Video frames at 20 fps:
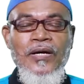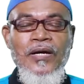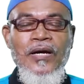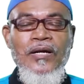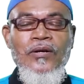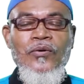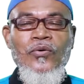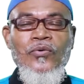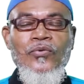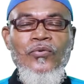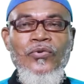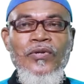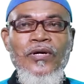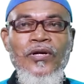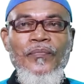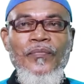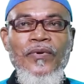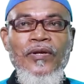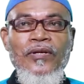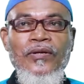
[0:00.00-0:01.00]
And onto
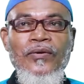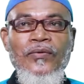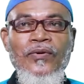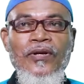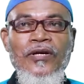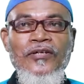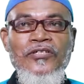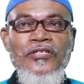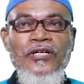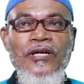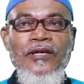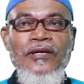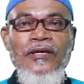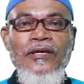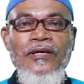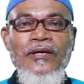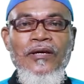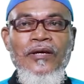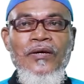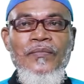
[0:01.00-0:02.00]
that particular
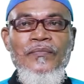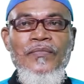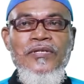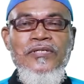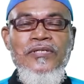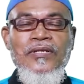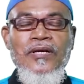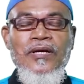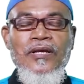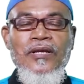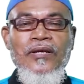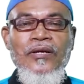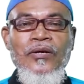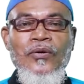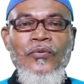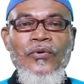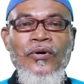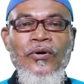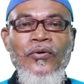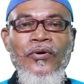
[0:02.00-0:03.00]
journey,
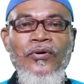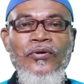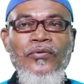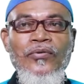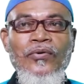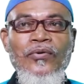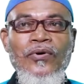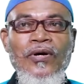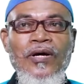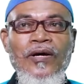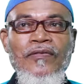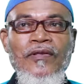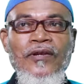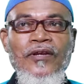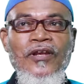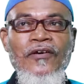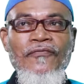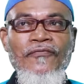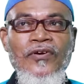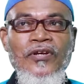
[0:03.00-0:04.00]
basically, we are going to look at the
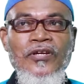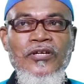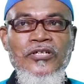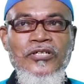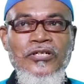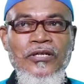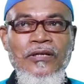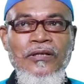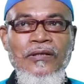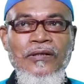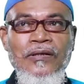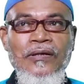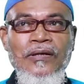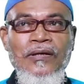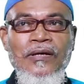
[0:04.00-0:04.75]
definition